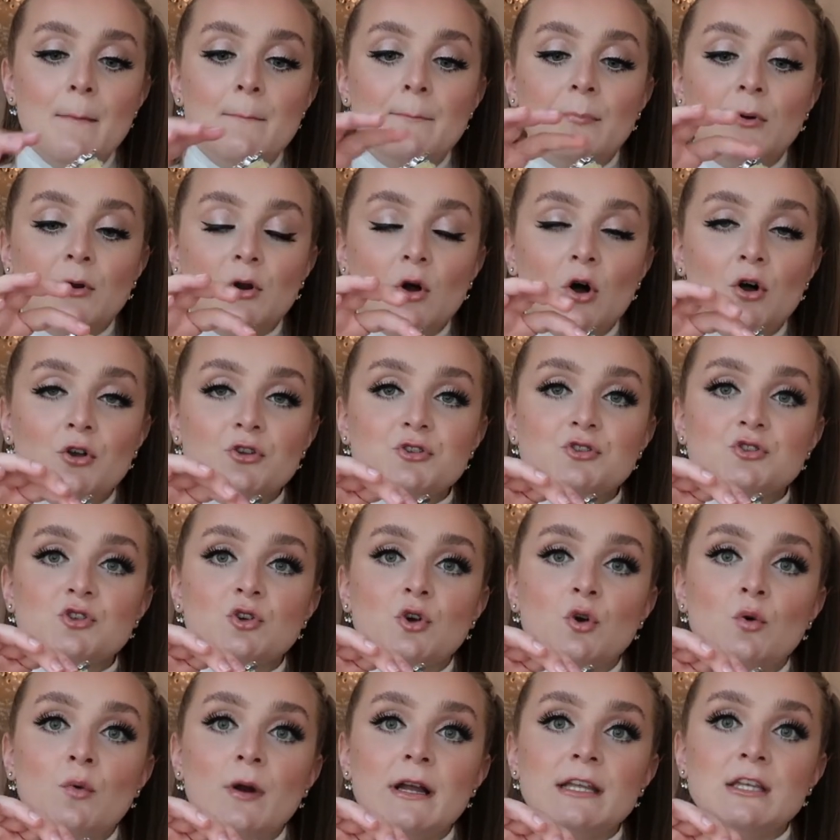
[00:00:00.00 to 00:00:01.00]
But
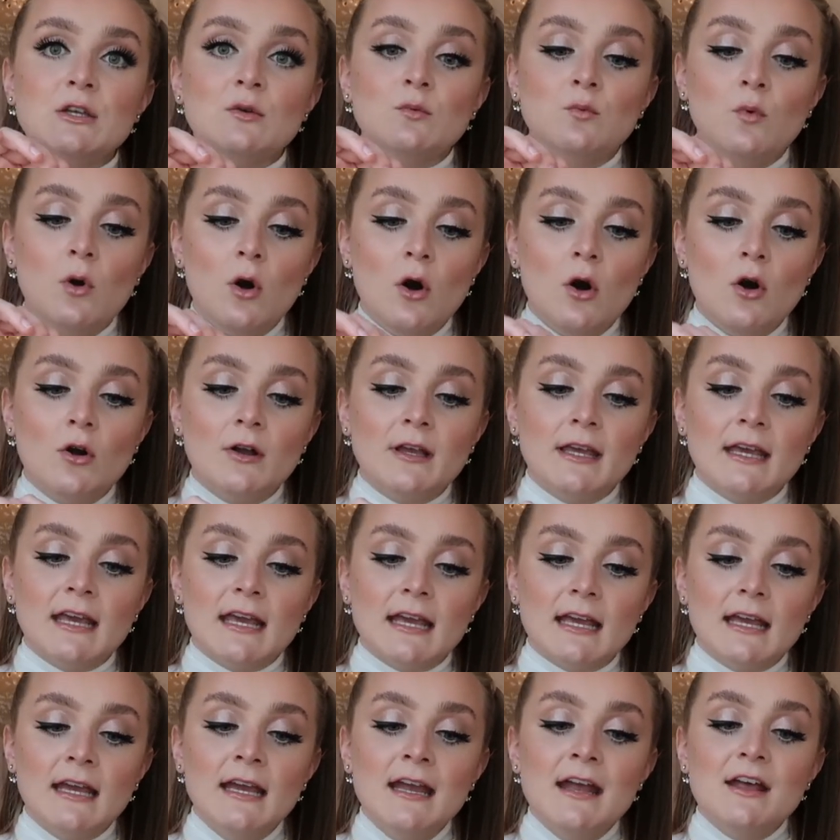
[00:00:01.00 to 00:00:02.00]
also when you're
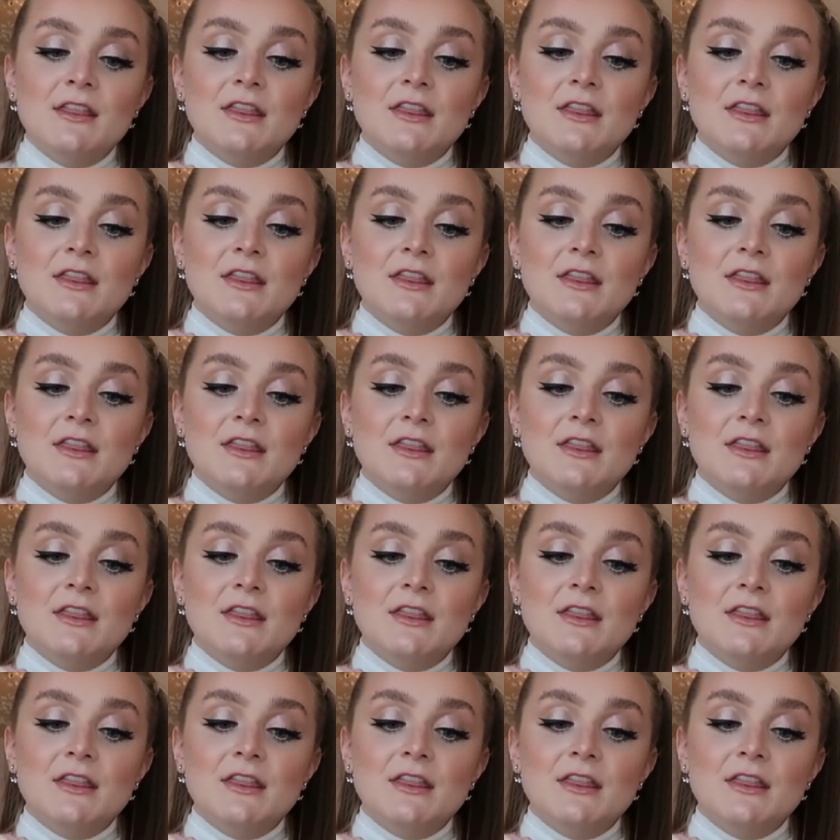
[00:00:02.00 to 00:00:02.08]
walking,